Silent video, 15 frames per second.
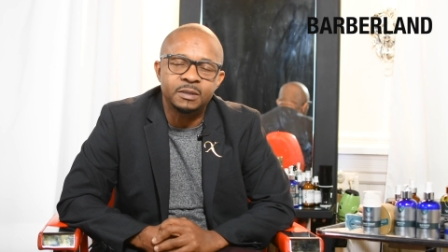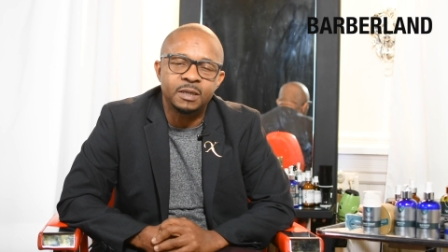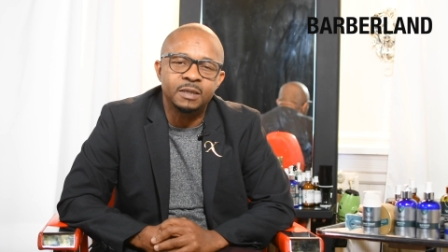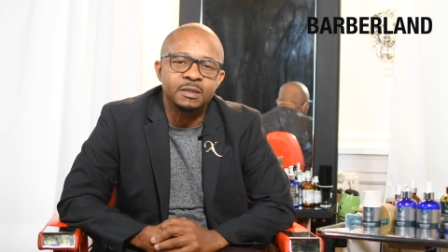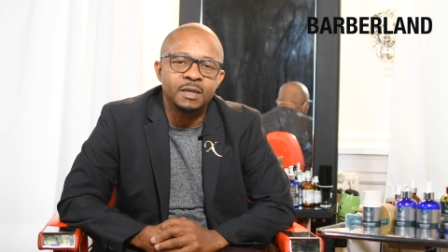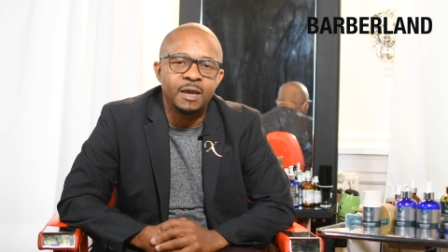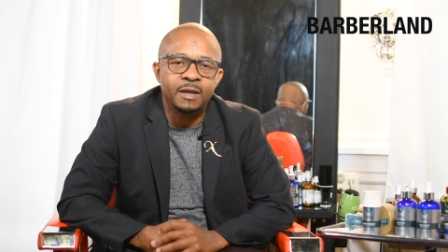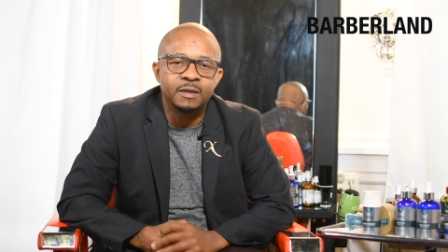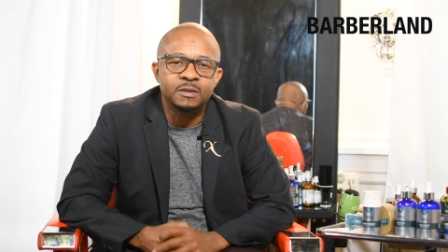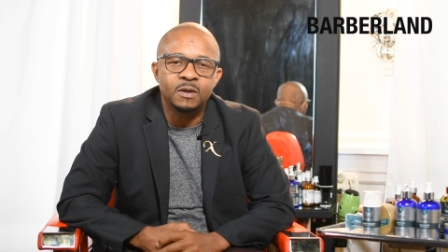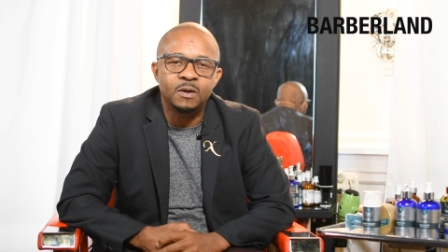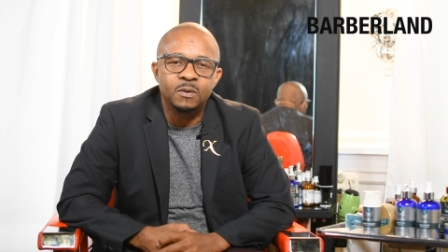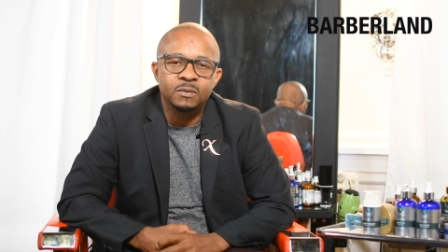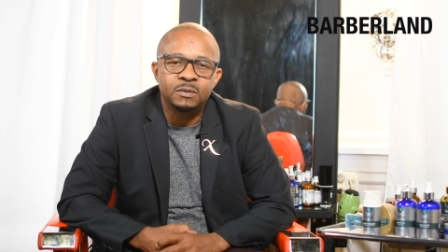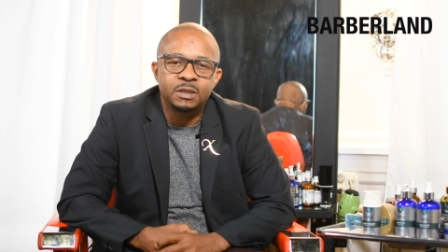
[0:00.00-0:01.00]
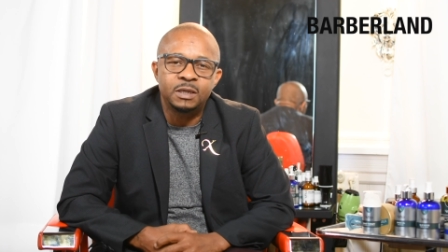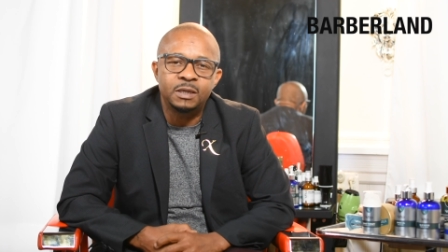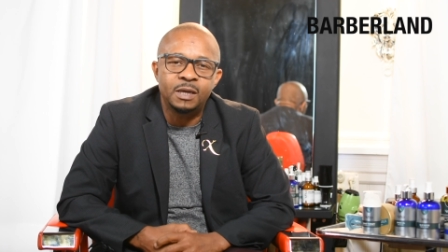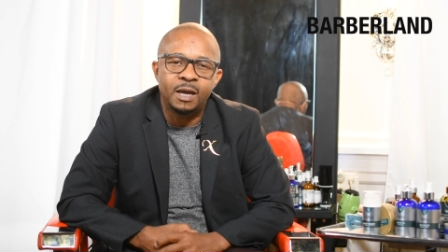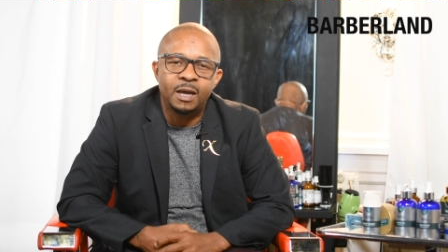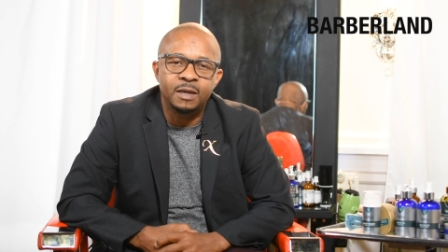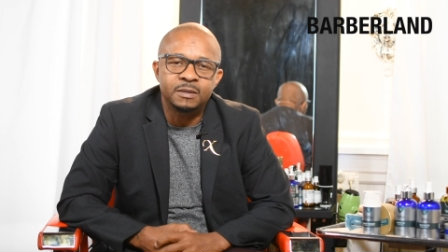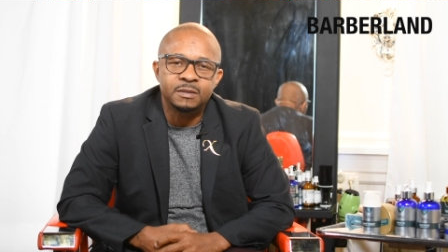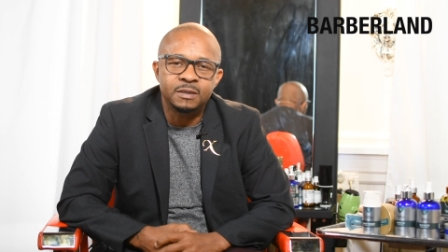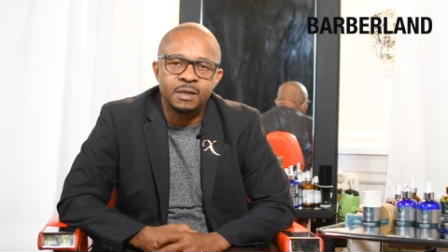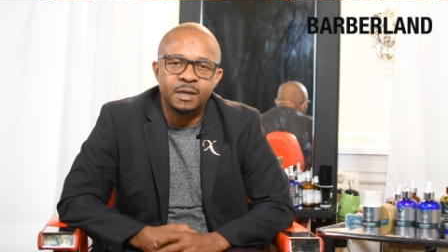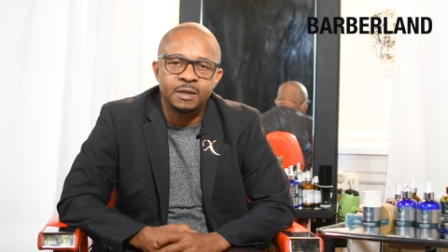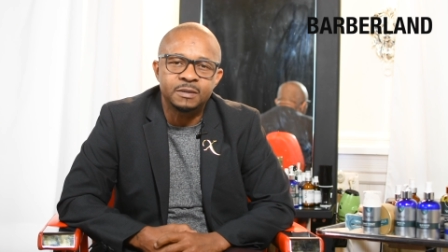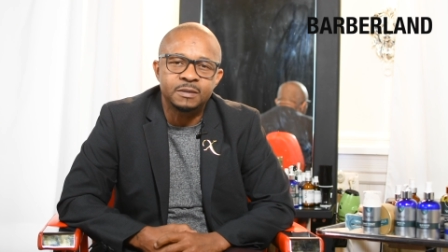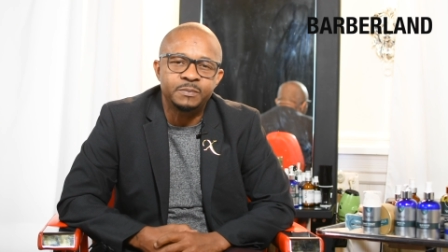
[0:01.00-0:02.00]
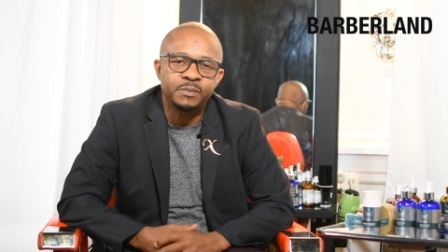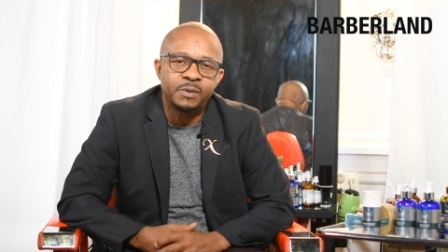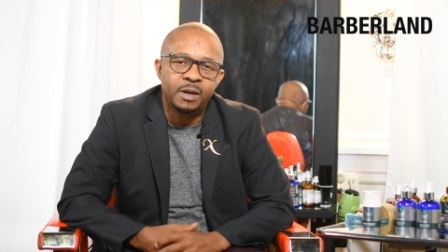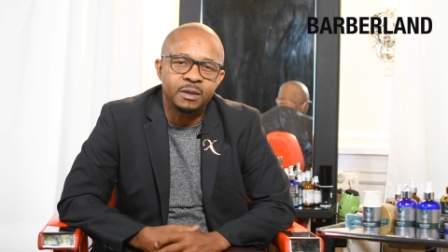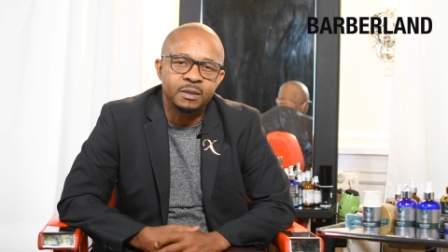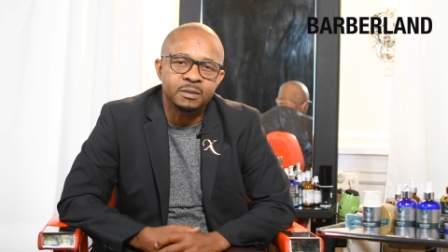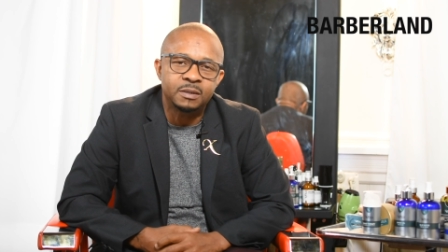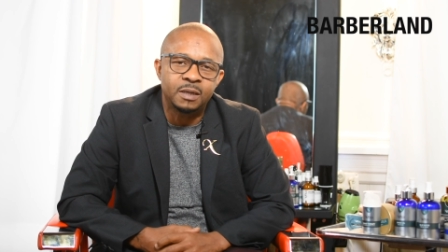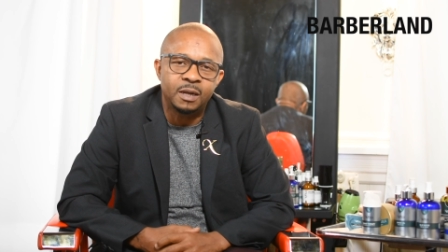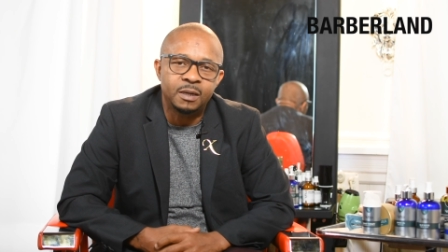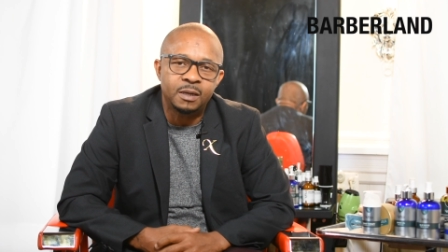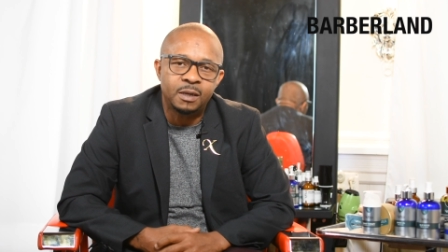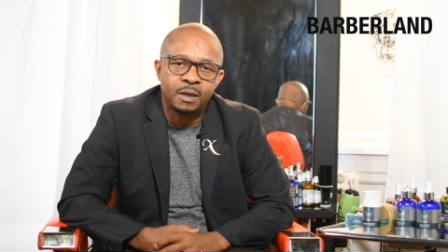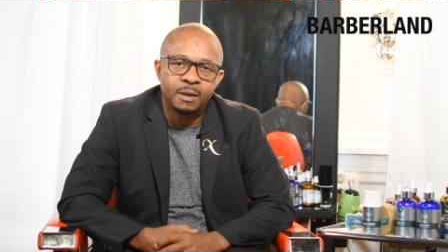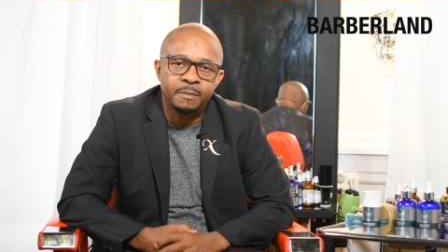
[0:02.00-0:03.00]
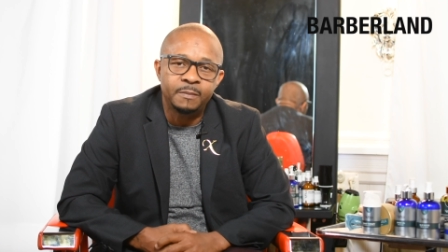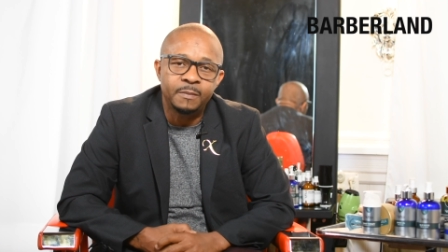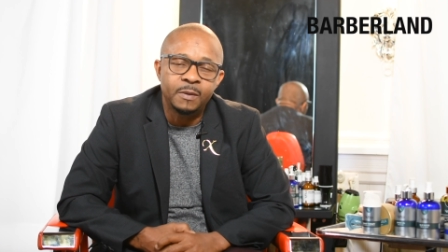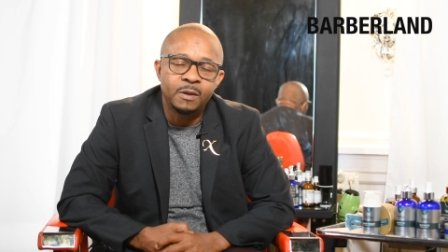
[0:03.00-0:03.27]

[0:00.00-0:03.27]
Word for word: that's X-O-T-I-C-S, products.com,